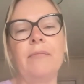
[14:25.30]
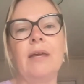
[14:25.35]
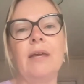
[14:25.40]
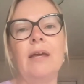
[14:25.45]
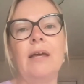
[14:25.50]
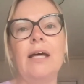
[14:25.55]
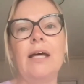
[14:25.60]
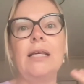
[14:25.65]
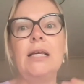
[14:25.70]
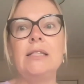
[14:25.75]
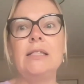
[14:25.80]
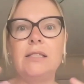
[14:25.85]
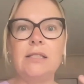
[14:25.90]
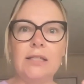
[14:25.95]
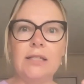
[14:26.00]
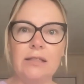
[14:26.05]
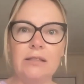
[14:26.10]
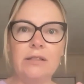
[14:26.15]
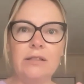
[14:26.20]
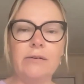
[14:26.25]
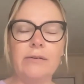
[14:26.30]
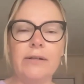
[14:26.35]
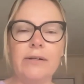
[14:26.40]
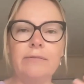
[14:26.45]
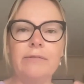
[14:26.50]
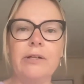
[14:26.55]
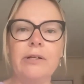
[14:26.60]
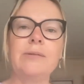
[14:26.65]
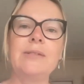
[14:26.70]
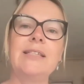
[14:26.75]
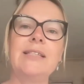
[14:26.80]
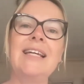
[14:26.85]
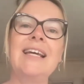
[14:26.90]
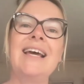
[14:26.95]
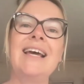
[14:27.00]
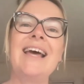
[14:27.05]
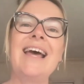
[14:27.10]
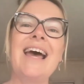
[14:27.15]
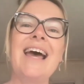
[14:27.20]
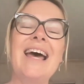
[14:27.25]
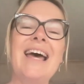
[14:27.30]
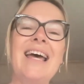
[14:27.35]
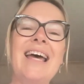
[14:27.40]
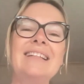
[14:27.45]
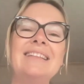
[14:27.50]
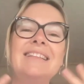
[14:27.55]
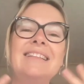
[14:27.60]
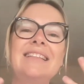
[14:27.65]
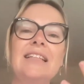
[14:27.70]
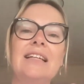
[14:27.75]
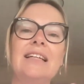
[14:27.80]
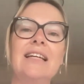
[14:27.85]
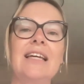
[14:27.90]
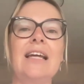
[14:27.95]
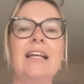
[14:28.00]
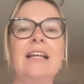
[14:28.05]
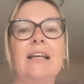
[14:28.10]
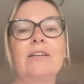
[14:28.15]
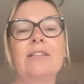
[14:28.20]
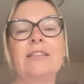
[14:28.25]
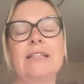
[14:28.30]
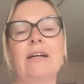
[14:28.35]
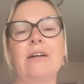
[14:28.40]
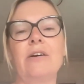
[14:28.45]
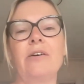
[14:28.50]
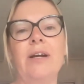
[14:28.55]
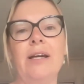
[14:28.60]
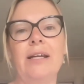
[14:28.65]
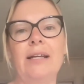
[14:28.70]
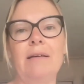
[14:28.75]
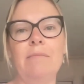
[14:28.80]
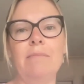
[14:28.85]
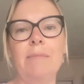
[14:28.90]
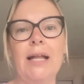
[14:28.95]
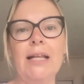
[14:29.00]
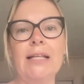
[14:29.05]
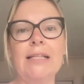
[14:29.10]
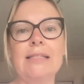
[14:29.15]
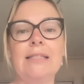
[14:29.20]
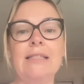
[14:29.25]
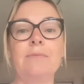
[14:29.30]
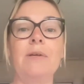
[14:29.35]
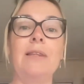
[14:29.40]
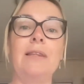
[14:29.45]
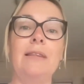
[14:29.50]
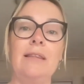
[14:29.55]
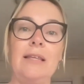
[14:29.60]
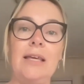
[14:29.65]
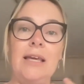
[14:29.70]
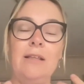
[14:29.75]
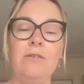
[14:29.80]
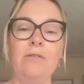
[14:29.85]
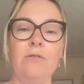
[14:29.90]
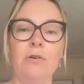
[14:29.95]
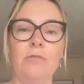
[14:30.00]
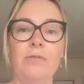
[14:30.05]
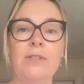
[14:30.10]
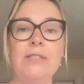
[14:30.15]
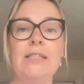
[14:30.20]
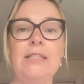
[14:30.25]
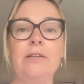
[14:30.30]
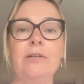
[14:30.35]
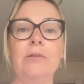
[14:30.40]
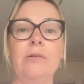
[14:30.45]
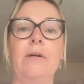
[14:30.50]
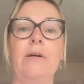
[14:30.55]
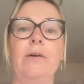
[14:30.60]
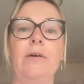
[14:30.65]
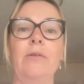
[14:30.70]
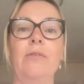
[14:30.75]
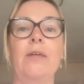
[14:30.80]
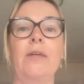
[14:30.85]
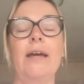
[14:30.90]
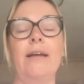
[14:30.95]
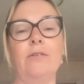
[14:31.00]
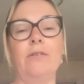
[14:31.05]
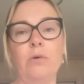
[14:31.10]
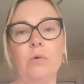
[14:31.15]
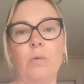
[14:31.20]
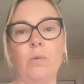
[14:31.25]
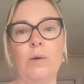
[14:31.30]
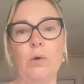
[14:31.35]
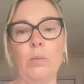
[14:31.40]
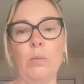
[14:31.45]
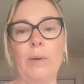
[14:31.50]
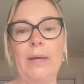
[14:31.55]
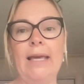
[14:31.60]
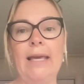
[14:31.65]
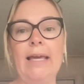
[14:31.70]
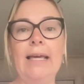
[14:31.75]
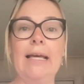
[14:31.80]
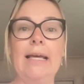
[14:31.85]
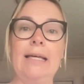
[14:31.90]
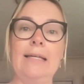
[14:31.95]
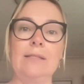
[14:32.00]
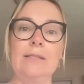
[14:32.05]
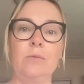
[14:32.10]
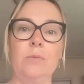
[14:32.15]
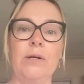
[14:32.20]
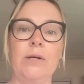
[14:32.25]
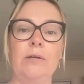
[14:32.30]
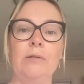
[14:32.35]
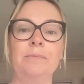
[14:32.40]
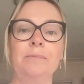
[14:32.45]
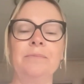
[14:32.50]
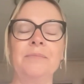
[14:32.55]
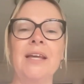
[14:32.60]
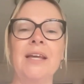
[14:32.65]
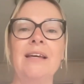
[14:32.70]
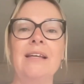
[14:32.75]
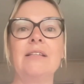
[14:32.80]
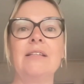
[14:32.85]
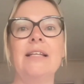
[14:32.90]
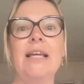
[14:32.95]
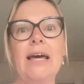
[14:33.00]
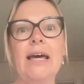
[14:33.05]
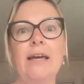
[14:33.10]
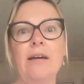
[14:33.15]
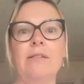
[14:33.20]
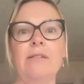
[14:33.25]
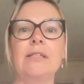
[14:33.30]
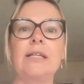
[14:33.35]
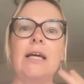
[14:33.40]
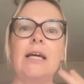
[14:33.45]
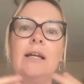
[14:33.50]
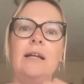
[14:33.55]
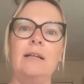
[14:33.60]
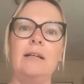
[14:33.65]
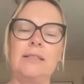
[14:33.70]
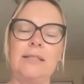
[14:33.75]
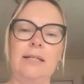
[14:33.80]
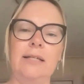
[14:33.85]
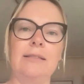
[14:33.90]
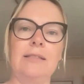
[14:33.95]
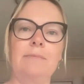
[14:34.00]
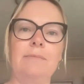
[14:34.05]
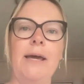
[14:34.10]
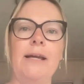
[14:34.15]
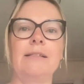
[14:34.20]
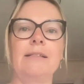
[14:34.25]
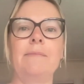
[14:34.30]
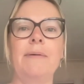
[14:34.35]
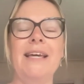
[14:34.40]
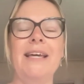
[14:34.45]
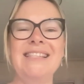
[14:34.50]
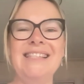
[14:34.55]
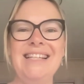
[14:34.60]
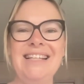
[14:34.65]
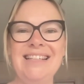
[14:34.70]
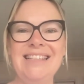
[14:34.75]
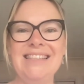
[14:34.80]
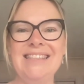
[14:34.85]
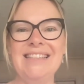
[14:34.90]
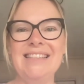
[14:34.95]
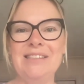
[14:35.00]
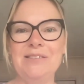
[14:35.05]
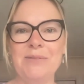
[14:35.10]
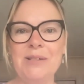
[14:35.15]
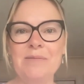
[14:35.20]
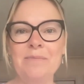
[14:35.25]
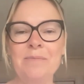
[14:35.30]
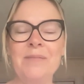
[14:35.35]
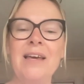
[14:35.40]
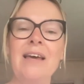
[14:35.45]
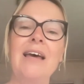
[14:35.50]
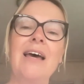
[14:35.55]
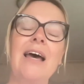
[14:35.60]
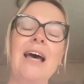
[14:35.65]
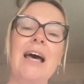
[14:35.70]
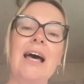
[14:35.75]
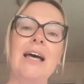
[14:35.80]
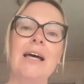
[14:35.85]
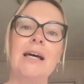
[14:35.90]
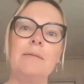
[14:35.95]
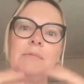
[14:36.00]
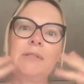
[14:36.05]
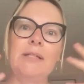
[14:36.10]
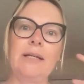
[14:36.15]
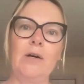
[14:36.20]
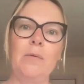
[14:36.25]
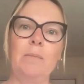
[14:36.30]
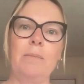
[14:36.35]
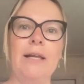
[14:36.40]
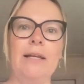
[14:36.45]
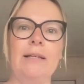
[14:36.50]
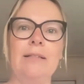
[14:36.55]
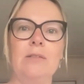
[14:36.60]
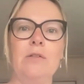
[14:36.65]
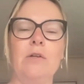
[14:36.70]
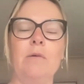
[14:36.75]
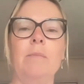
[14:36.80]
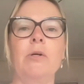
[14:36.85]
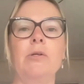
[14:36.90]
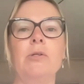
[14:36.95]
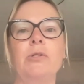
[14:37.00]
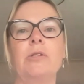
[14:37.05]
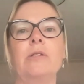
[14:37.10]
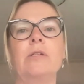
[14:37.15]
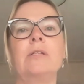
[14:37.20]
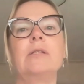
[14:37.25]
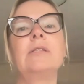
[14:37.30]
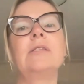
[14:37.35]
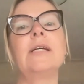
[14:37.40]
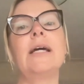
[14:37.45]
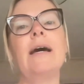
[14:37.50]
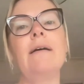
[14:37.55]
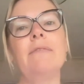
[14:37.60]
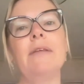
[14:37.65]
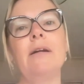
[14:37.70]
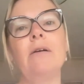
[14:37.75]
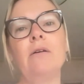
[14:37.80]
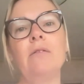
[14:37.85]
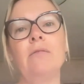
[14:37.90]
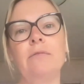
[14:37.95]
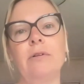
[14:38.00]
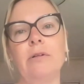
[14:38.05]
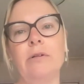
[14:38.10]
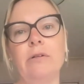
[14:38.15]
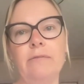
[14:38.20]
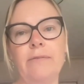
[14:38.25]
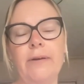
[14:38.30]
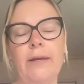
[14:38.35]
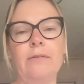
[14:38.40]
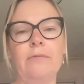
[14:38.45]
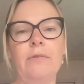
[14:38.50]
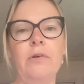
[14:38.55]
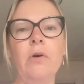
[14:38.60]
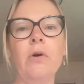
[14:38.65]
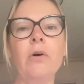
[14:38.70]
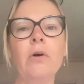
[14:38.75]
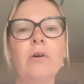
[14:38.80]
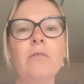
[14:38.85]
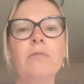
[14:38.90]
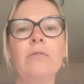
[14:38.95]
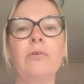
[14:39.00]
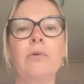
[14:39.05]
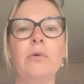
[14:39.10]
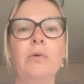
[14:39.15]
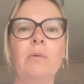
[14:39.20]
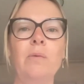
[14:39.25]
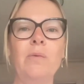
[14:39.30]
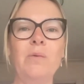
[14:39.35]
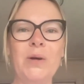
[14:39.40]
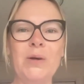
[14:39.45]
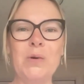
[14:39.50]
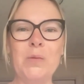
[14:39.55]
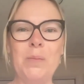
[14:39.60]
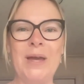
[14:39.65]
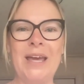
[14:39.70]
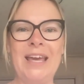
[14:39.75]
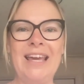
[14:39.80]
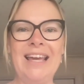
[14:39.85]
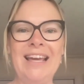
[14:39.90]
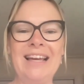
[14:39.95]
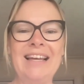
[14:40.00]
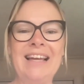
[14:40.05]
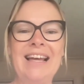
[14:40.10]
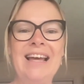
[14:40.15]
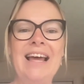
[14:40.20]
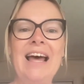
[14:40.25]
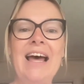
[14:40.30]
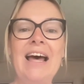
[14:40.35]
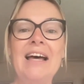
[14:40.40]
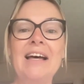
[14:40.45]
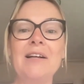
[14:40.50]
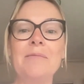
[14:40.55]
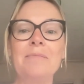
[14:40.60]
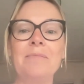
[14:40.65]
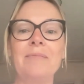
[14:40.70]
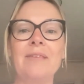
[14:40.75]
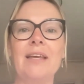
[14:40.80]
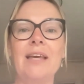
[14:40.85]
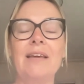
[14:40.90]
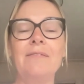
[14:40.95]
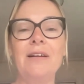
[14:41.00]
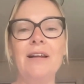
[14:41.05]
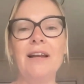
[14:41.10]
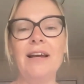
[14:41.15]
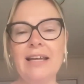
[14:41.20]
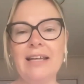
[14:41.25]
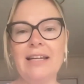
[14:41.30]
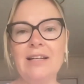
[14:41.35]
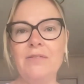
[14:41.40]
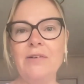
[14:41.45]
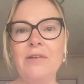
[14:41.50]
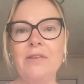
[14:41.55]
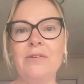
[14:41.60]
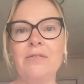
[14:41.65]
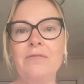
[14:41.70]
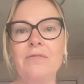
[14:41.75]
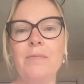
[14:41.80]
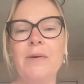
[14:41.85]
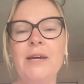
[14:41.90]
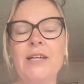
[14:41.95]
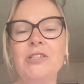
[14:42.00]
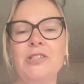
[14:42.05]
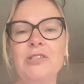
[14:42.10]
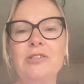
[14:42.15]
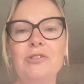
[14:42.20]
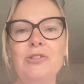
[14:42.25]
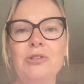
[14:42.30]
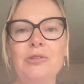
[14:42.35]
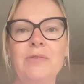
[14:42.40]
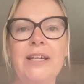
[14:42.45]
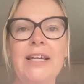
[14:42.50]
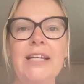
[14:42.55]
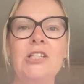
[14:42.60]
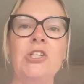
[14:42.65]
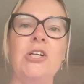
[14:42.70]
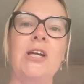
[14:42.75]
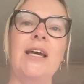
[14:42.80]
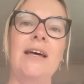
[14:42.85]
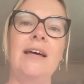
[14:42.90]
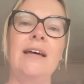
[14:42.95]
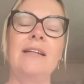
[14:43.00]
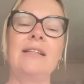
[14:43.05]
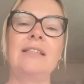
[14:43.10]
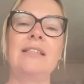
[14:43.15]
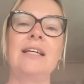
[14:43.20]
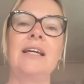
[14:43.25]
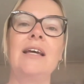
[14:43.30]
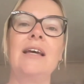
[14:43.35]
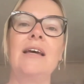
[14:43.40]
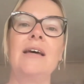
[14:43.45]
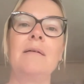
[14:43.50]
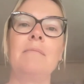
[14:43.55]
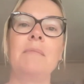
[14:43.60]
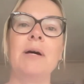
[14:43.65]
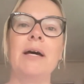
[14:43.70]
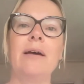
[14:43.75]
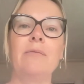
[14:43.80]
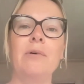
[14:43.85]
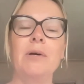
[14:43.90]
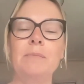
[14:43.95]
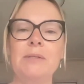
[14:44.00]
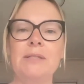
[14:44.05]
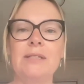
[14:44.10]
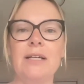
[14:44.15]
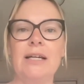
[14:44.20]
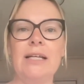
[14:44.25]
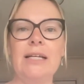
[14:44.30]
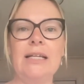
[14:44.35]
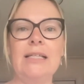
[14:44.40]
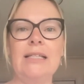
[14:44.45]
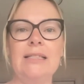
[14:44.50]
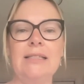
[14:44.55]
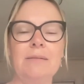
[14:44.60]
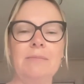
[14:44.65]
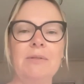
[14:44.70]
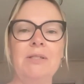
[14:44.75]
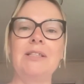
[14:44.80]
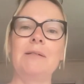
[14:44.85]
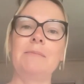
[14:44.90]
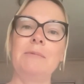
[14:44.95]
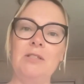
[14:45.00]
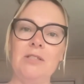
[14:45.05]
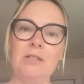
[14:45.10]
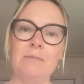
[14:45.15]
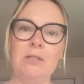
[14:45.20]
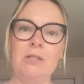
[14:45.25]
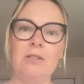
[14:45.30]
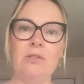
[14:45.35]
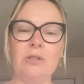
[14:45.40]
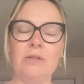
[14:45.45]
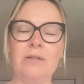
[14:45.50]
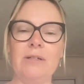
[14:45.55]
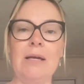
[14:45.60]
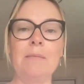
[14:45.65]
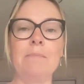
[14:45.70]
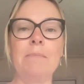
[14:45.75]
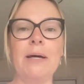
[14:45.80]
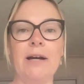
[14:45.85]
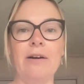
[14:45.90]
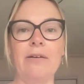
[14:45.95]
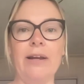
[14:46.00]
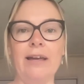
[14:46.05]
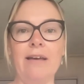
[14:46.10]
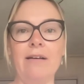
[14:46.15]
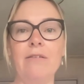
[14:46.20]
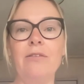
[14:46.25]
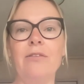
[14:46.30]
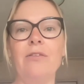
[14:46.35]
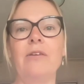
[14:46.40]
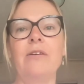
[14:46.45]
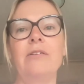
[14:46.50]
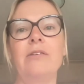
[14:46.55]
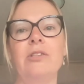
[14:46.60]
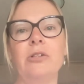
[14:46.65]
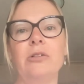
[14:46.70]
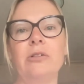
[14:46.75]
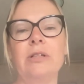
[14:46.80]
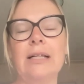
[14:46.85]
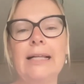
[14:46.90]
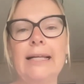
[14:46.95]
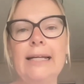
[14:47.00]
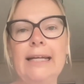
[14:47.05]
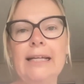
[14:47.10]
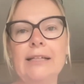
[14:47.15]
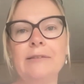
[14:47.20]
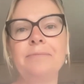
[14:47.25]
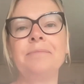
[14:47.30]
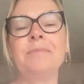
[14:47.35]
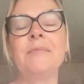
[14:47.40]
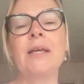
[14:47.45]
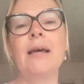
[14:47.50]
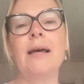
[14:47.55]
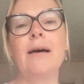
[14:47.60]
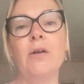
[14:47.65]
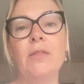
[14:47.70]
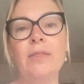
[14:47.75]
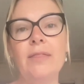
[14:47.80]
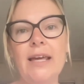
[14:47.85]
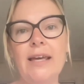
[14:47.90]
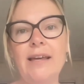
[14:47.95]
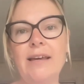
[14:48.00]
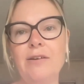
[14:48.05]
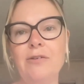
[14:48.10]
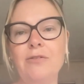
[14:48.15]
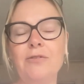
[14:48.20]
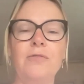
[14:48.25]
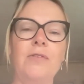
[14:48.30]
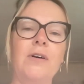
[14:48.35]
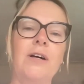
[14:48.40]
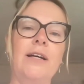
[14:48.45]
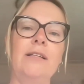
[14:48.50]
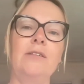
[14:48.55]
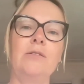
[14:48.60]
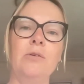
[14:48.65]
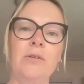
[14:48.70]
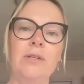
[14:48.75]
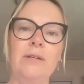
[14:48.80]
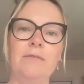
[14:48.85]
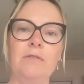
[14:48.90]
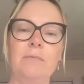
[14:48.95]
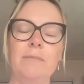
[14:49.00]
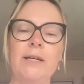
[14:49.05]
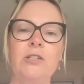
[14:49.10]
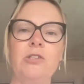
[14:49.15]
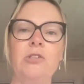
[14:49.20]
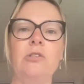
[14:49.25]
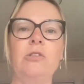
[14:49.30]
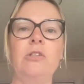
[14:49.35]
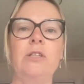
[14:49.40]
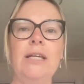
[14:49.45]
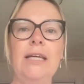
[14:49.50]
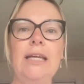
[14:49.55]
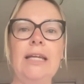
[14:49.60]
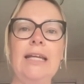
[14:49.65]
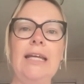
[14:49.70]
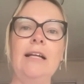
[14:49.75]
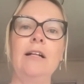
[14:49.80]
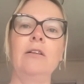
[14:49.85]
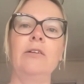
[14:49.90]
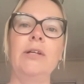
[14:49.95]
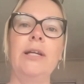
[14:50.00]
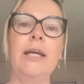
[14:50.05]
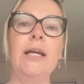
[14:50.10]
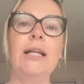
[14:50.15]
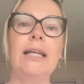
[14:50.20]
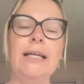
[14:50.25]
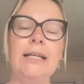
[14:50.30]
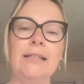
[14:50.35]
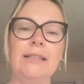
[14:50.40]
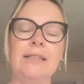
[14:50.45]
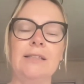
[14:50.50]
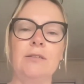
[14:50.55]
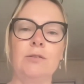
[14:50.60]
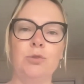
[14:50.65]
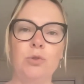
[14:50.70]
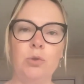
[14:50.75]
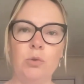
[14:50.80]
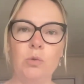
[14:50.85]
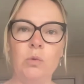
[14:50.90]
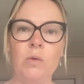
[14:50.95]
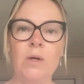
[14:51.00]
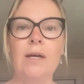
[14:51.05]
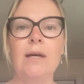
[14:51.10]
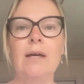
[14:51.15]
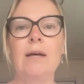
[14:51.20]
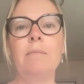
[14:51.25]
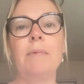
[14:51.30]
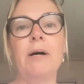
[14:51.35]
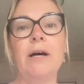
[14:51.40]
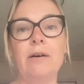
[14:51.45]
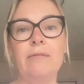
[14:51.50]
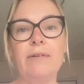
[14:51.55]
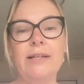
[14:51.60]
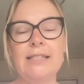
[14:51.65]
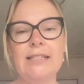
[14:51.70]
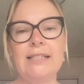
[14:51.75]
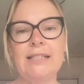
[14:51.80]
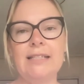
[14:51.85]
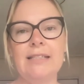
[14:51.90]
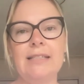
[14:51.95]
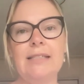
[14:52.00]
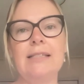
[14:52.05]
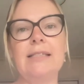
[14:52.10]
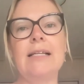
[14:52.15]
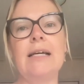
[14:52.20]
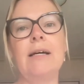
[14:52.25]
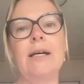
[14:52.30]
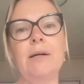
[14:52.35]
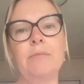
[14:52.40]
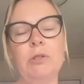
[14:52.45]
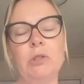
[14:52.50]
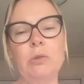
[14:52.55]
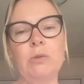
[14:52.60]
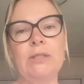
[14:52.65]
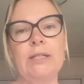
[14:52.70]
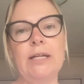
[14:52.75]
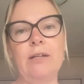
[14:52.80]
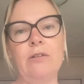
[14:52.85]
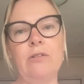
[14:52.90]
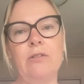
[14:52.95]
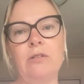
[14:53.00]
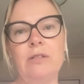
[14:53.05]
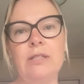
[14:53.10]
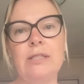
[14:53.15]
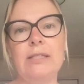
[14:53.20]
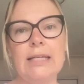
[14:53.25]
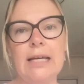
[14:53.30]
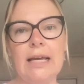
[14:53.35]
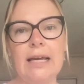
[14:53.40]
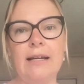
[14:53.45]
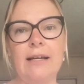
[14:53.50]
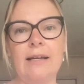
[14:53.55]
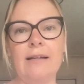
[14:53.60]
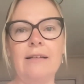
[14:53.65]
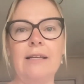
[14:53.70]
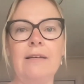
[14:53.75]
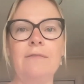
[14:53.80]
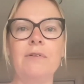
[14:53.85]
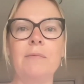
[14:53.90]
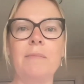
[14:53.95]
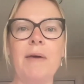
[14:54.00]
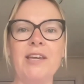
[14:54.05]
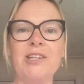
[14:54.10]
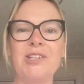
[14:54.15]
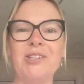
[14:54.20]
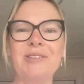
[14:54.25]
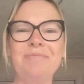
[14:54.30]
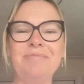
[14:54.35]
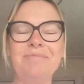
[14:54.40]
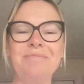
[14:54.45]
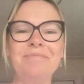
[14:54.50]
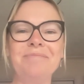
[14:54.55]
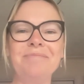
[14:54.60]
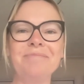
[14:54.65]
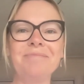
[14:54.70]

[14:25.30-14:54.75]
the easiest thing to go out of frequency, and can start creating imbalances within your physical health and your well-being as well. So the AO scanner takes us back to basics as well, to help balance your emotions, to have that on-flow effect for your overall well-being. If you'd like any further information, do reach out. My website is www.empoweringhealth.clinic. On there, you'll find all the information you need, including links to bioresonance, which will take you to the scanner information.